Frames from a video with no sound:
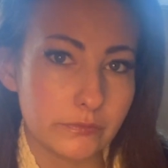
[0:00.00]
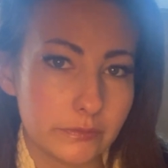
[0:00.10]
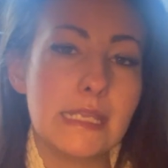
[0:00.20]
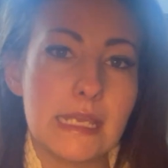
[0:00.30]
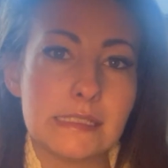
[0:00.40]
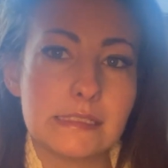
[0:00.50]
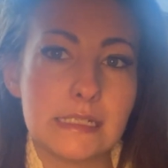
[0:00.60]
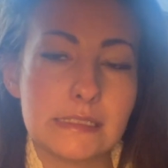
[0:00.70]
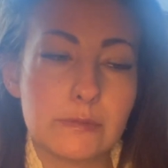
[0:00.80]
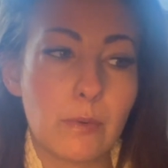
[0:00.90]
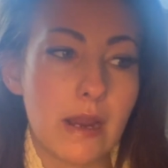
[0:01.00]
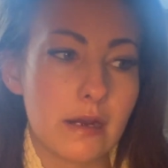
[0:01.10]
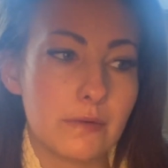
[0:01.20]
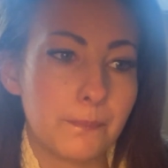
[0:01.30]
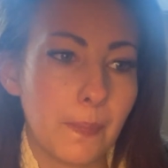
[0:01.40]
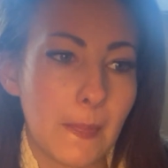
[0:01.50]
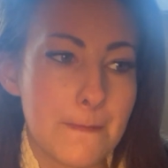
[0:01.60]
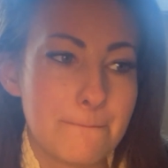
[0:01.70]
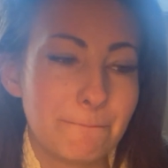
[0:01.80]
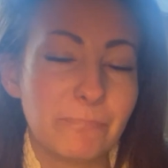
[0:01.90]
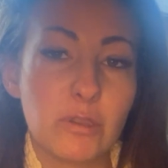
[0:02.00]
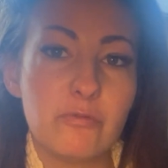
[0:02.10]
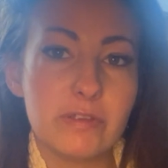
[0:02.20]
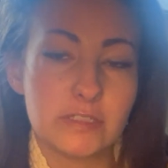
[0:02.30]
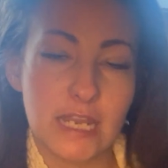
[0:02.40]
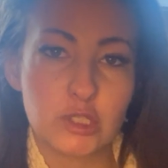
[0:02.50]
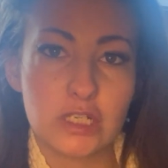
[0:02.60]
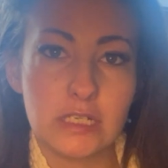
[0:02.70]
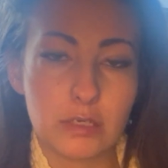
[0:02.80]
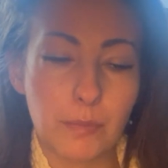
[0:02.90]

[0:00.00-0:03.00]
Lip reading: In the instance where you feel tension in your